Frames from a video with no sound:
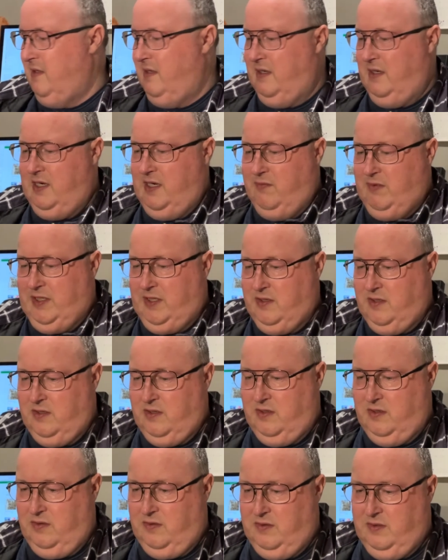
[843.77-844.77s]
and here we
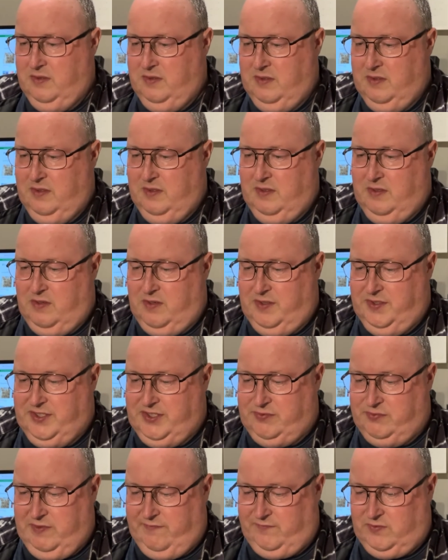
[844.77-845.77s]
go. On
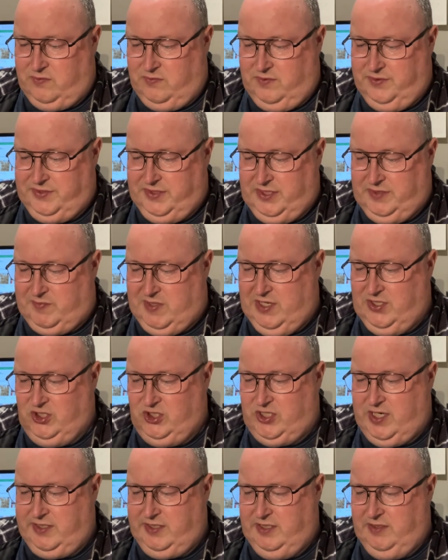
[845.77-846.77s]
Swift Horses by
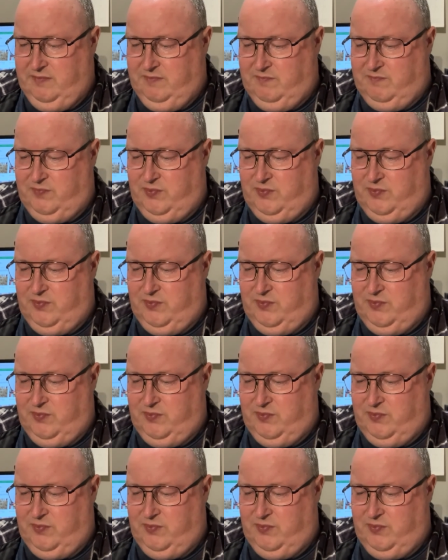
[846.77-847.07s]
Shannon